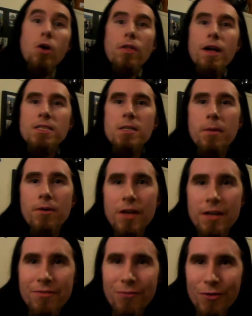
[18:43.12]
Well, that's about
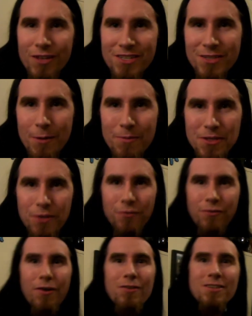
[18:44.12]
it for this episode,
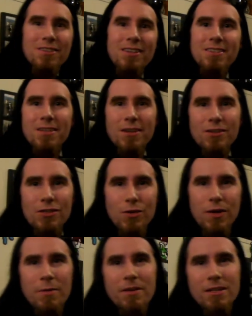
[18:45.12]
folks. That's a good
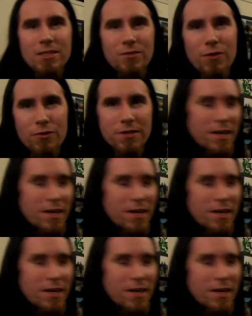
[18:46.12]
20 minutes of your